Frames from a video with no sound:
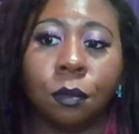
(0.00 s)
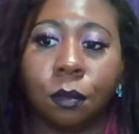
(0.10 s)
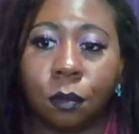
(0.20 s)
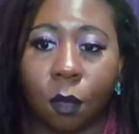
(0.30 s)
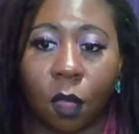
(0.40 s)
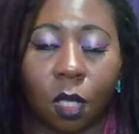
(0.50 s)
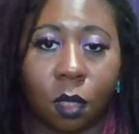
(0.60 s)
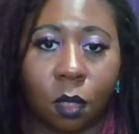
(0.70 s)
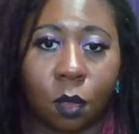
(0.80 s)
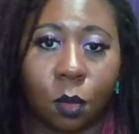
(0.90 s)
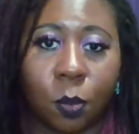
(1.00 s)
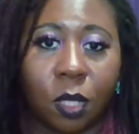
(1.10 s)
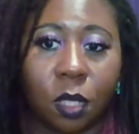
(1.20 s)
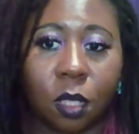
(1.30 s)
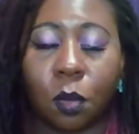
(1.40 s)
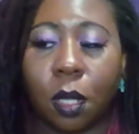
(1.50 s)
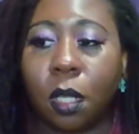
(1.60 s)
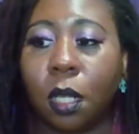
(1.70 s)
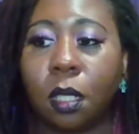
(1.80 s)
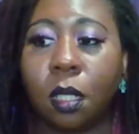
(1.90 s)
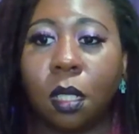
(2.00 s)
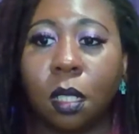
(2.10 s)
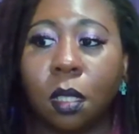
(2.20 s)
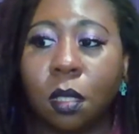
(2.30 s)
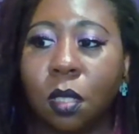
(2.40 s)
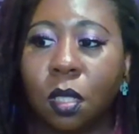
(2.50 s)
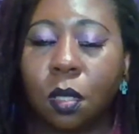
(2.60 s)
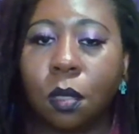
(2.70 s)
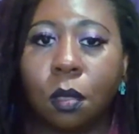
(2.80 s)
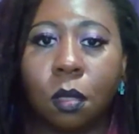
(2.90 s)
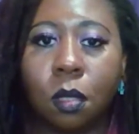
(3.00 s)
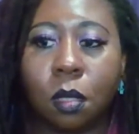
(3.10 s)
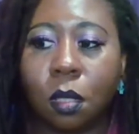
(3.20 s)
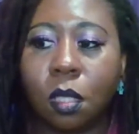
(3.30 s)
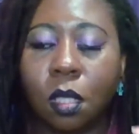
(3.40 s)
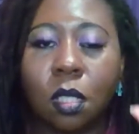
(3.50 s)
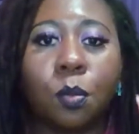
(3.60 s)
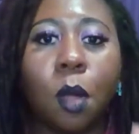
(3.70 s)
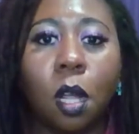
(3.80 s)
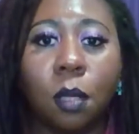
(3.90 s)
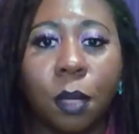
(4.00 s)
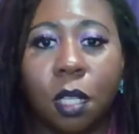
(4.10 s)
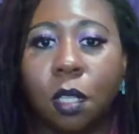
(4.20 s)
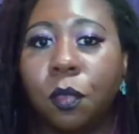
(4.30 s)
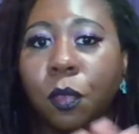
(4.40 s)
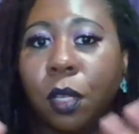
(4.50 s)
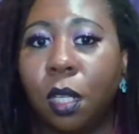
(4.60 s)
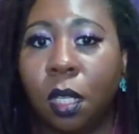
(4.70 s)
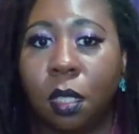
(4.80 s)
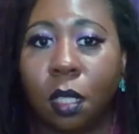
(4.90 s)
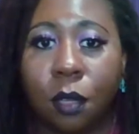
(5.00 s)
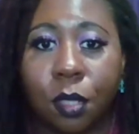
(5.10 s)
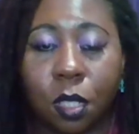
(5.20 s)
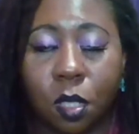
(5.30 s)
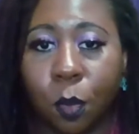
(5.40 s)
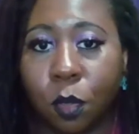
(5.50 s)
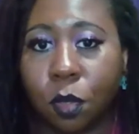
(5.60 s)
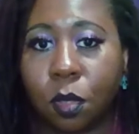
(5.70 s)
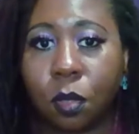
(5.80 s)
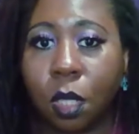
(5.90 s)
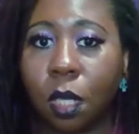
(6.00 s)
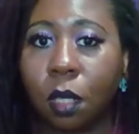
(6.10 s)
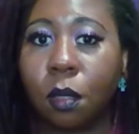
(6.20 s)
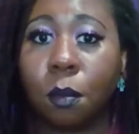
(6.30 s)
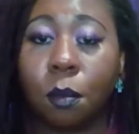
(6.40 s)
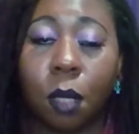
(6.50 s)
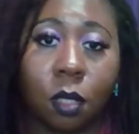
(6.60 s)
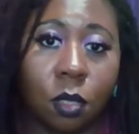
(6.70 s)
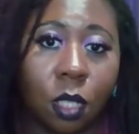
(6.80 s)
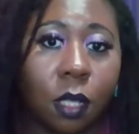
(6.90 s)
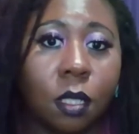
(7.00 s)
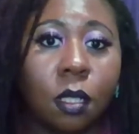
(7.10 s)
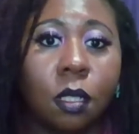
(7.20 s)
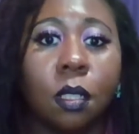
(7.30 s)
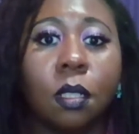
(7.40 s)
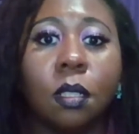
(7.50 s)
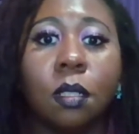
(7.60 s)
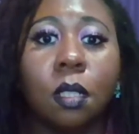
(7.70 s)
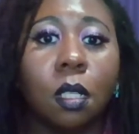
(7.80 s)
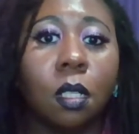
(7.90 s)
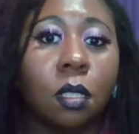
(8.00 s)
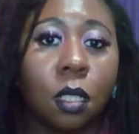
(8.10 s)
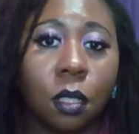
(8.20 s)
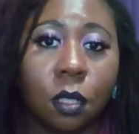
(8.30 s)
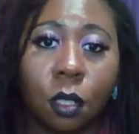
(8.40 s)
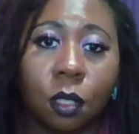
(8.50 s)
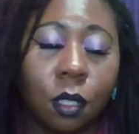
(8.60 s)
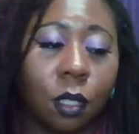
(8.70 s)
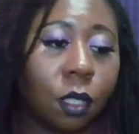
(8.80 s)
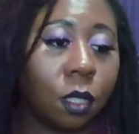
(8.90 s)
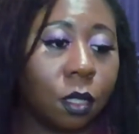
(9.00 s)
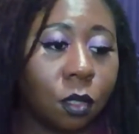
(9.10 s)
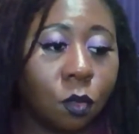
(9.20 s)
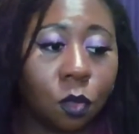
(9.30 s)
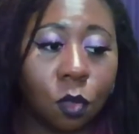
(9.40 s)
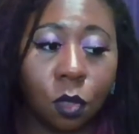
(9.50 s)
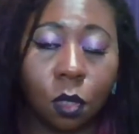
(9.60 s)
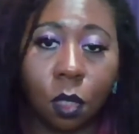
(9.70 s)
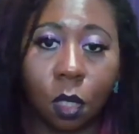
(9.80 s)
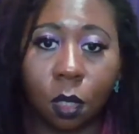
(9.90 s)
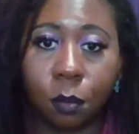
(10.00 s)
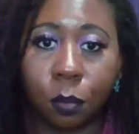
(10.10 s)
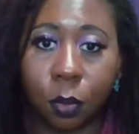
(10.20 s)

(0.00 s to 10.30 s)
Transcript: let's put it this way: like, the small amount of it that I was exposed to, like Michael Jackson and Tina Turner and Prince,